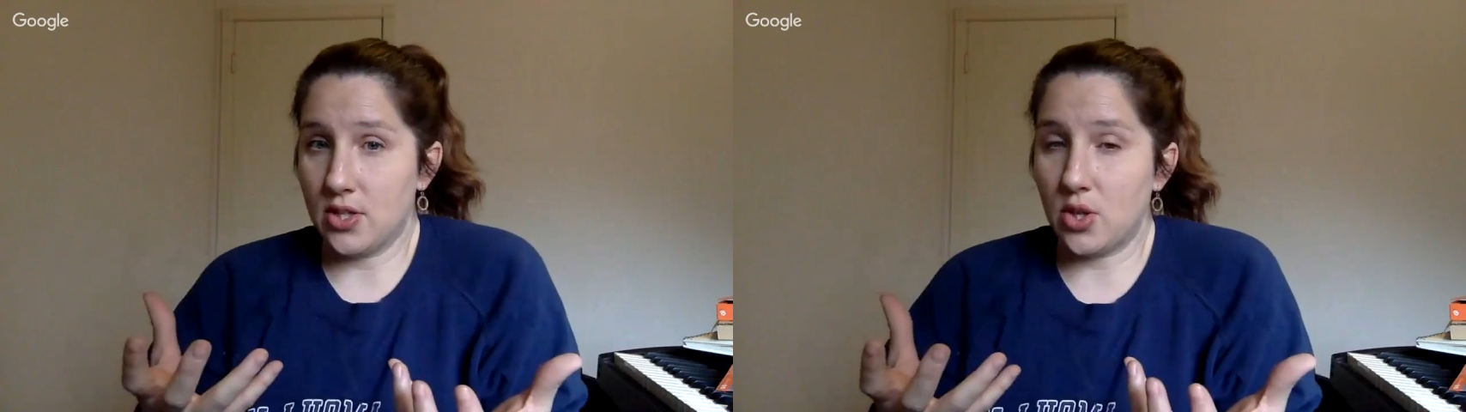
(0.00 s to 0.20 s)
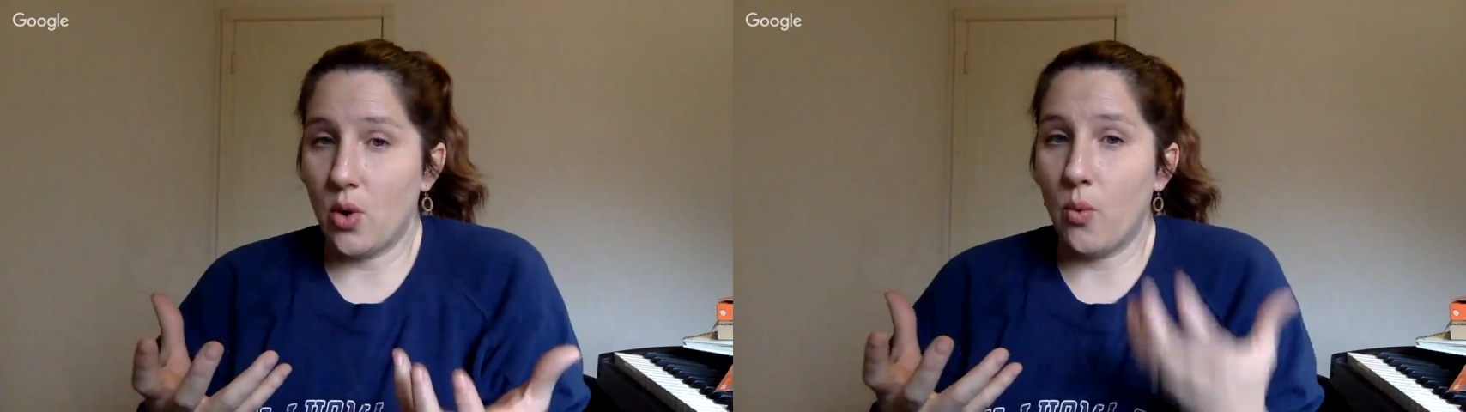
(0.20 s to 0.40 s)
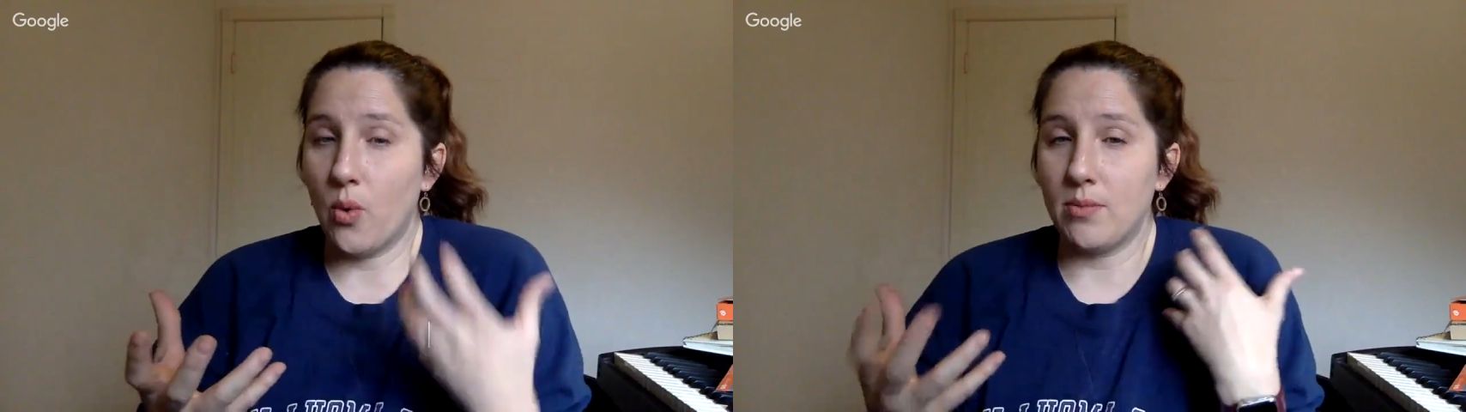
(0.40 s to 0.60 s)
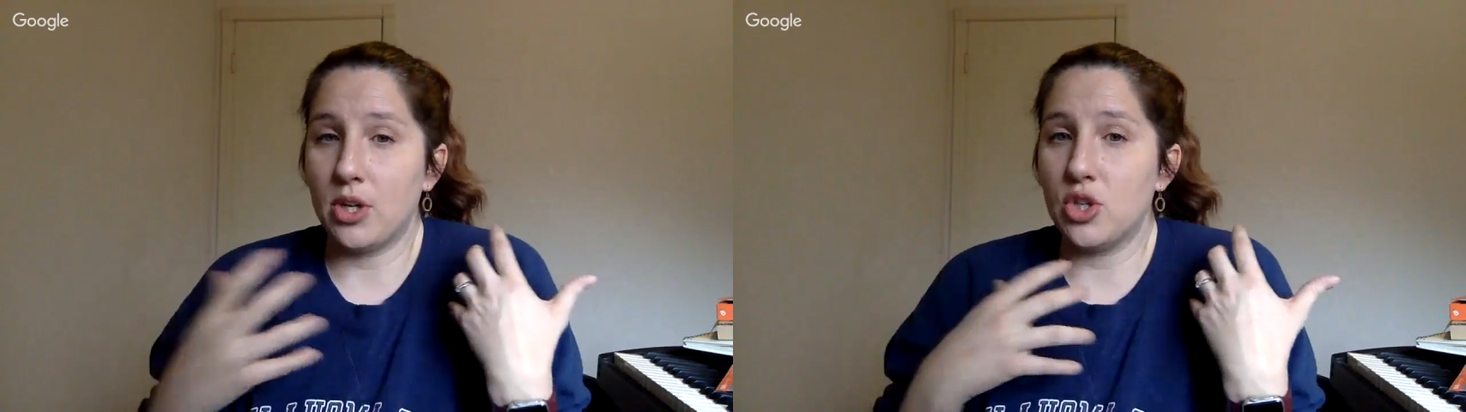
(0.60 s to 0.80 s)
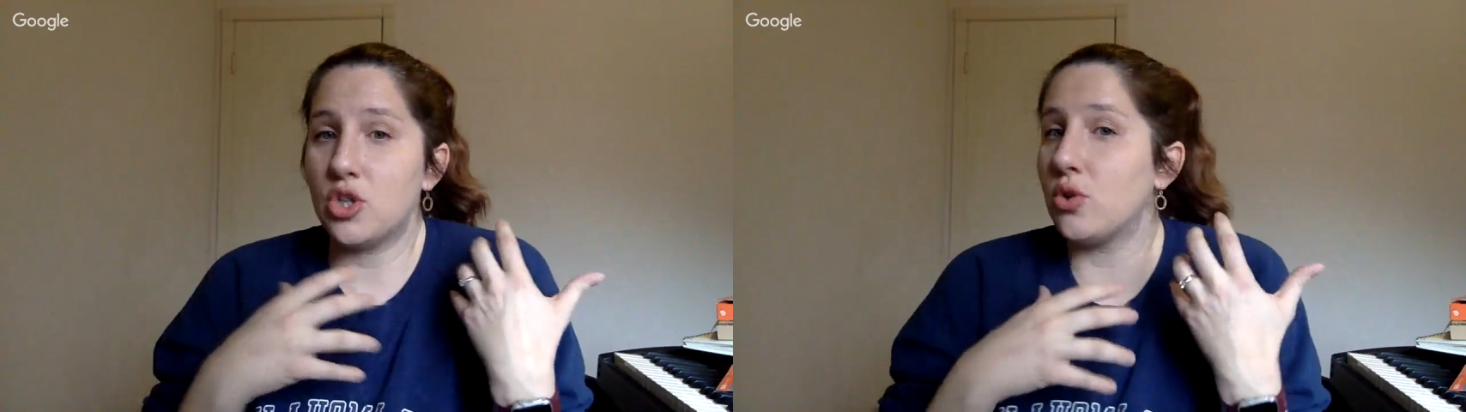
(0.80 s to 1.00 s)
So what I'm going
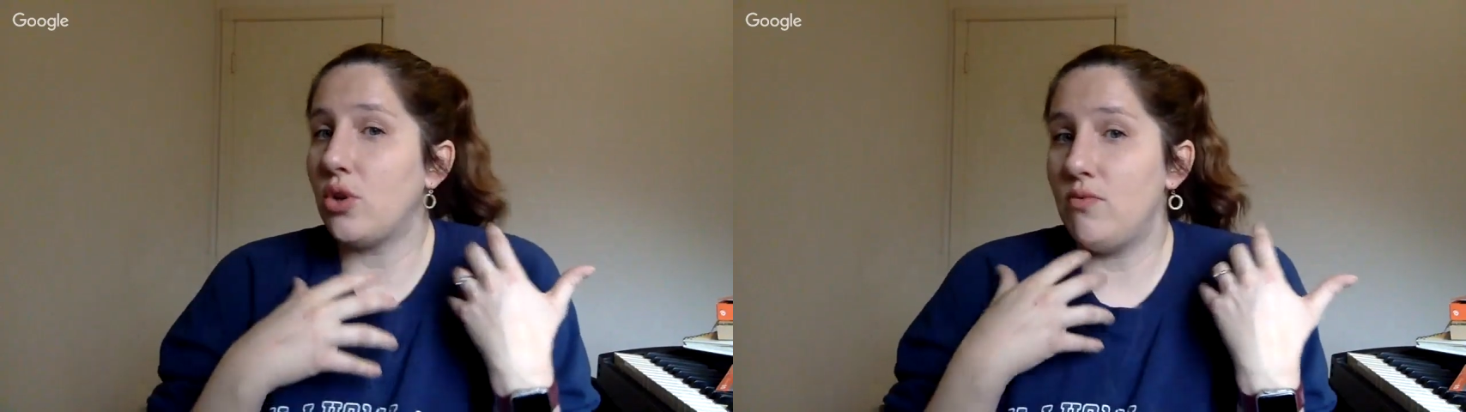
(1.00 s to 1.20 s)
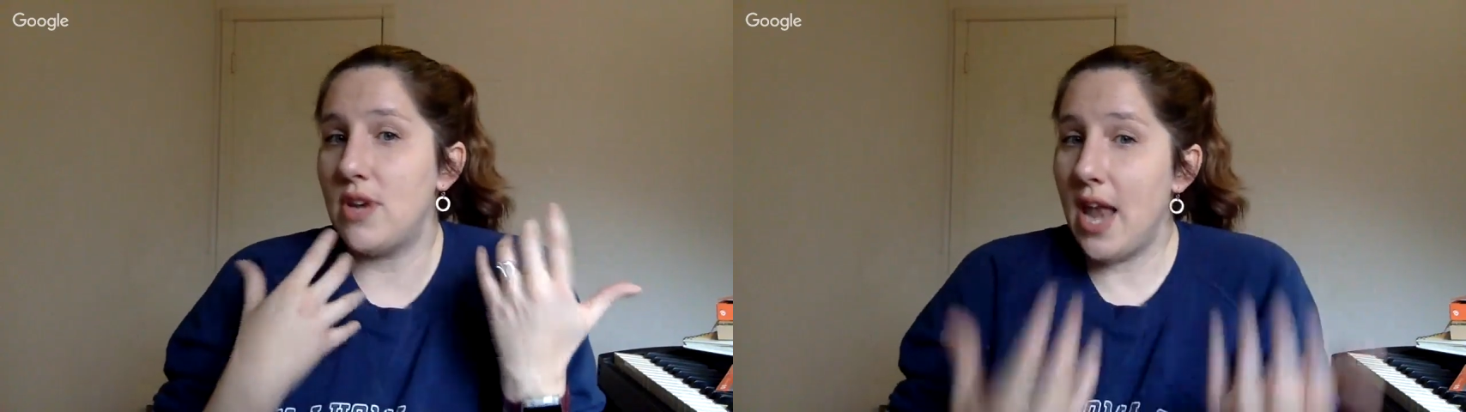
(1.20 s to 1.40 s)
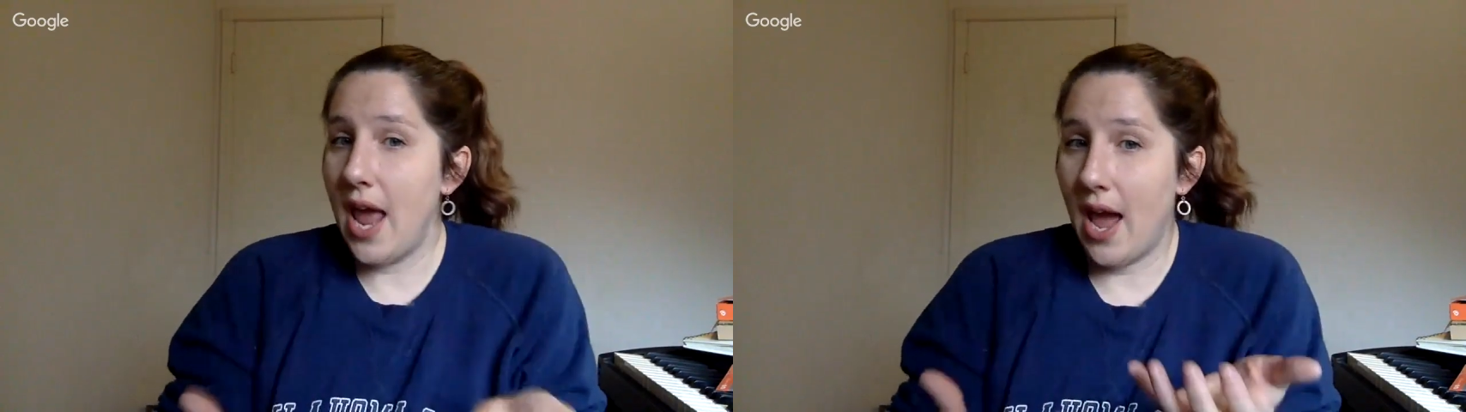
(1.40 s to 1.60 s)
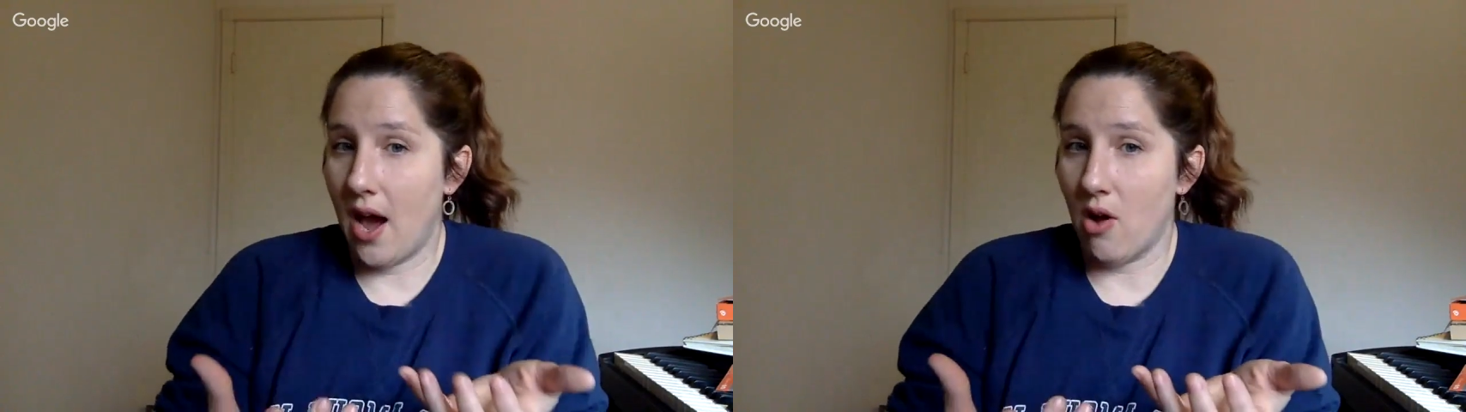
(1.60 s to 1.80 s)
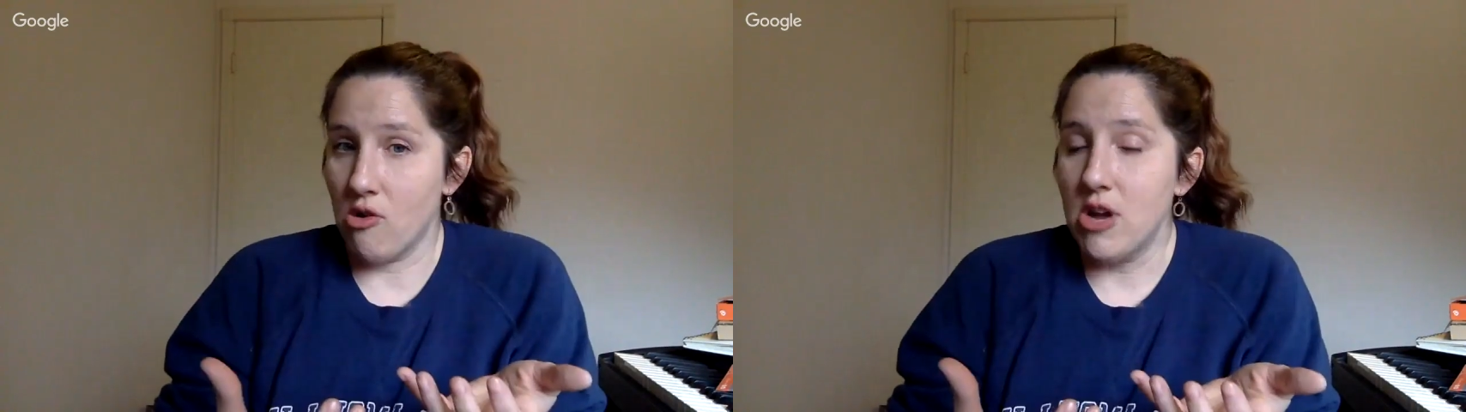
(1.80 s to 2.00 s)
to show you
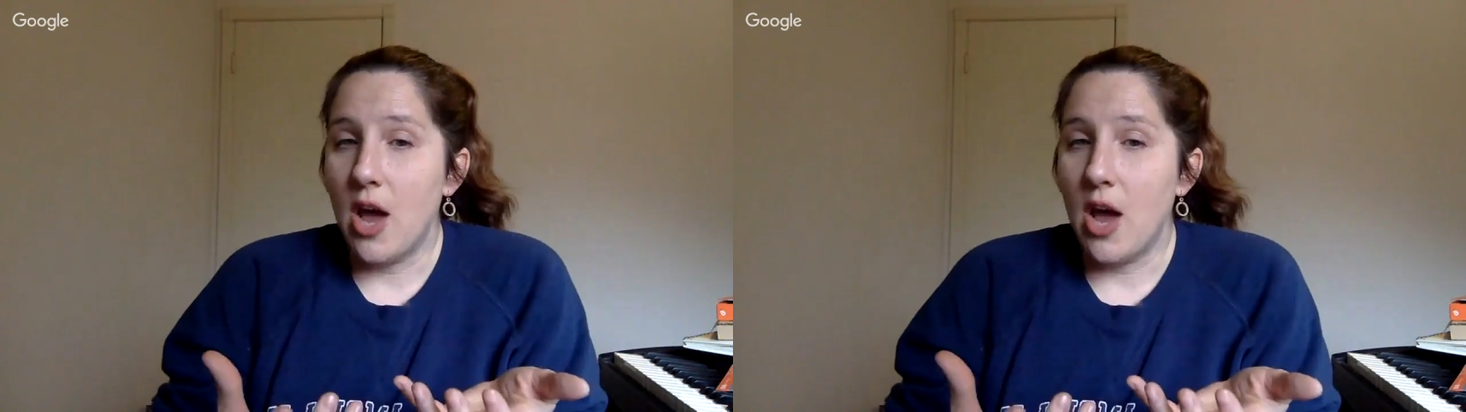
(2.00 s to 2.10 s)
now,